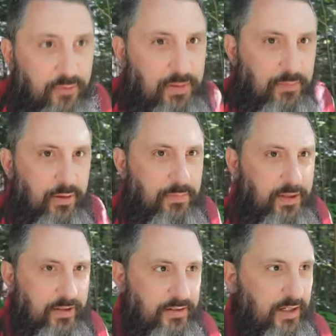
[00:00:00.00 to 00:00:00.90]
know people up
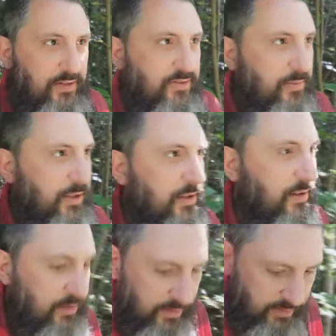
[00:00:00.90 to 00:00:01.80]
here that died from it
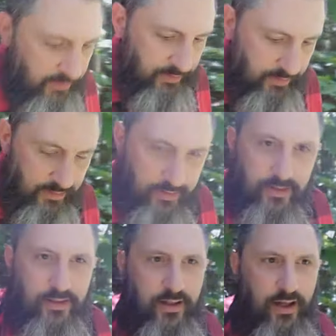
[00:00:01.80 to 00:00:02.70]

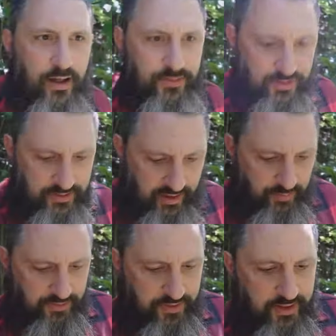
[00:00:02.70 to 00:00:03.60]
uh, it was a
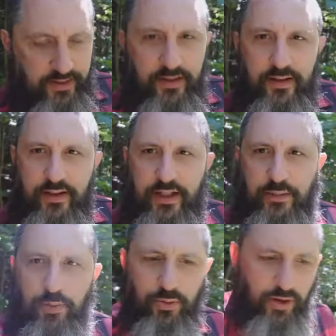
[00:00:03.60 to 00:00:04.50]
terrible thing that
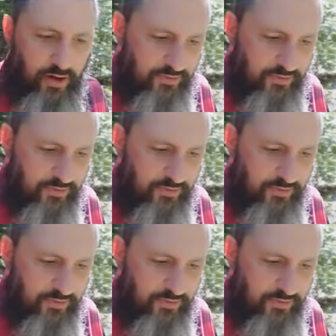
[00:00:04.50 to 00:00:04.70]
he pulled